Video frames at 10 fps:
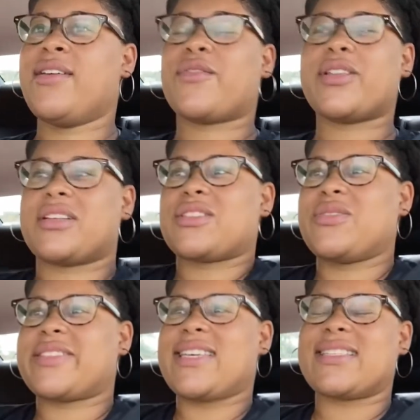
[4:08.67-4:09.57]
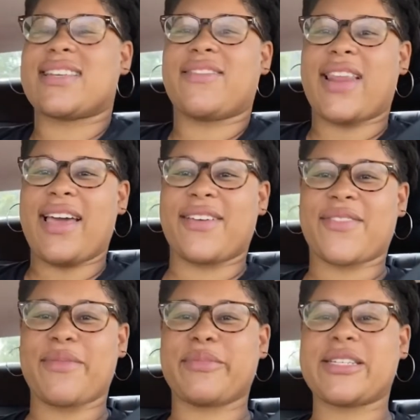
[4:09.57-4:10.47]
for this new season of life.
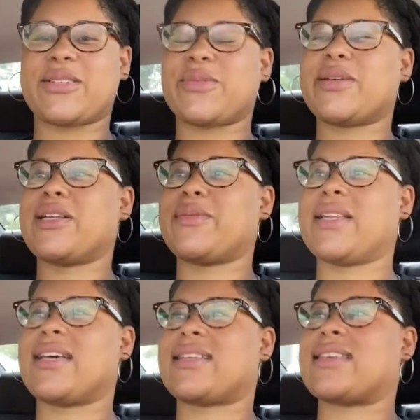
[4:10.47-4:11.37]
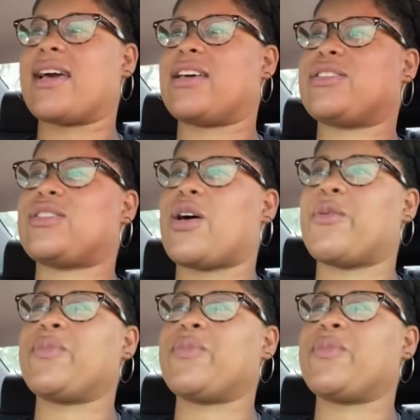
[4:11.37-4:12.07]
I'm just really, really excited. So